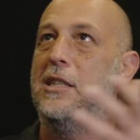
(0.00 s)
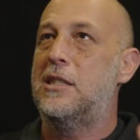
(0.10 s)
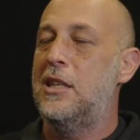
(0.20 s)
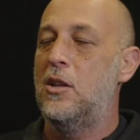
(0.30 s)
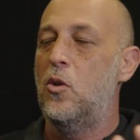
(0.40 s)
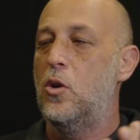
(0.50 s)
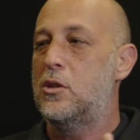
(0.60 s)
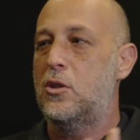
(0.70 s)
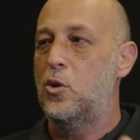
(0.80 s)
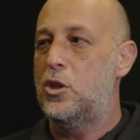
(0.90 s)
scene
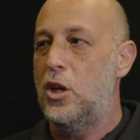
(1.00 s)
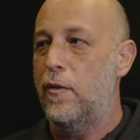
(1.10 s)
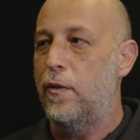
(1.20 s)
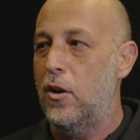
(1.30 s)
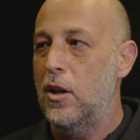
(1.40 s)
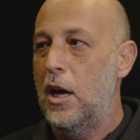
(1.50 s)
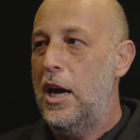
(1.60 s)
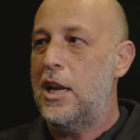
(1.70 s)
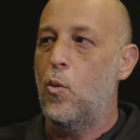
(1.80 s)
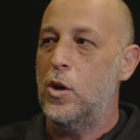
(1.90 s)
looks too cheerful
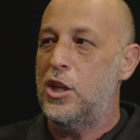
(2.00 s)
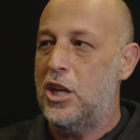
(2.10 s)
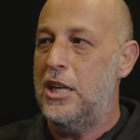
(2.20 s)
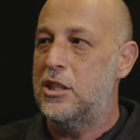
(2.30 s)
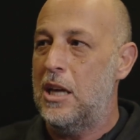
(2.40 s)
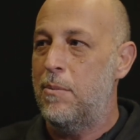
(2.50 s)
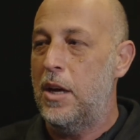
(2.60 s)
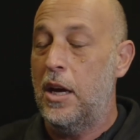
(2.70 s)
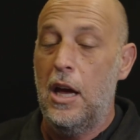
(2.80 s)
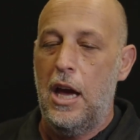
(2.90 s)
and I want to change
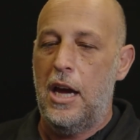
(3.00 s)
something